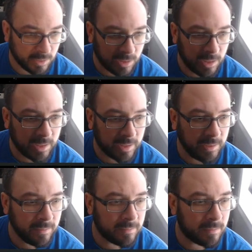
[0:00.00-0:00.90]
like
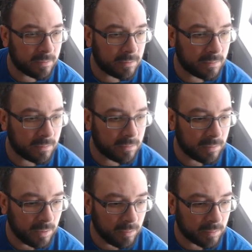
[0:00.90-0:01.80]
it.
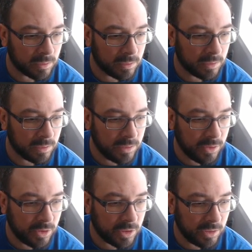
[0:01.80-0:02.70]
Well, where is
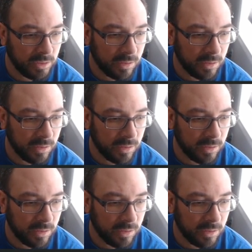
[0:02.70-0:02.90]
Jen?